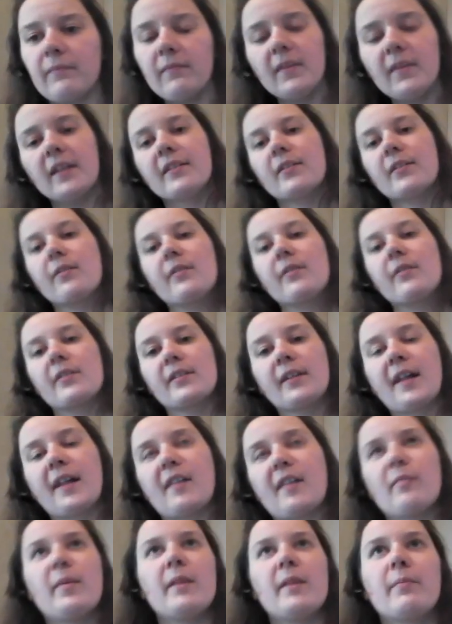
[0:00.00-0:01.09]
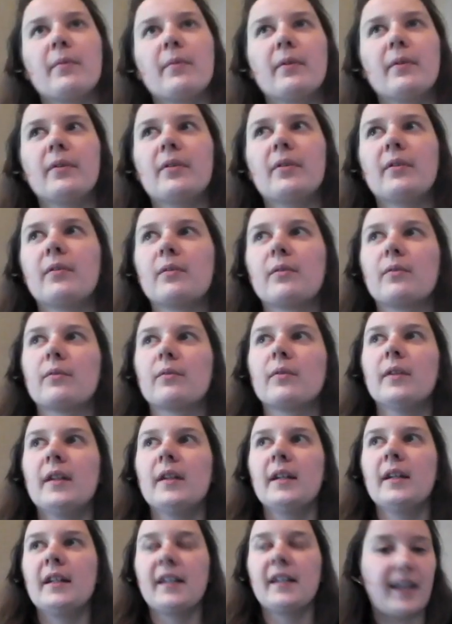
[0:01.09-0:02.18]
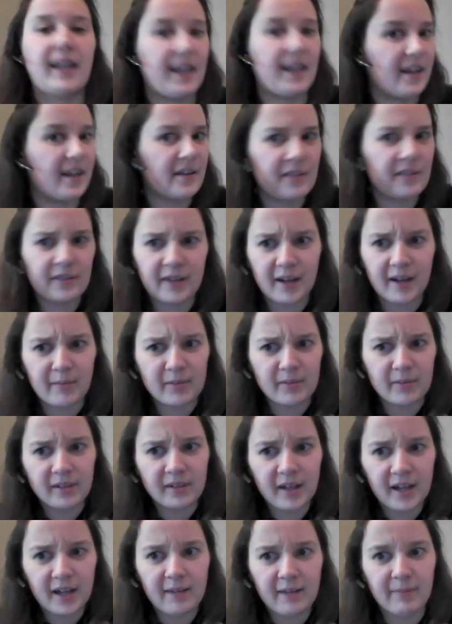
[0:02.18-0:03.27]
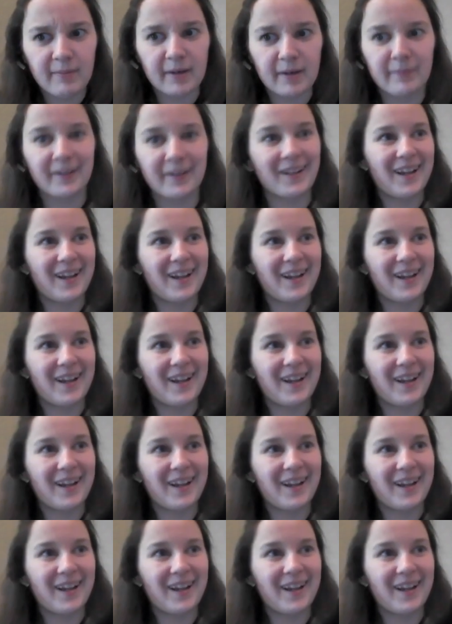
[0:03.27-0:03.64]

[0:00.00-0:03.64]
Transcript: And so there's a lot of people who, like, I hear their names a lot, but I'm like,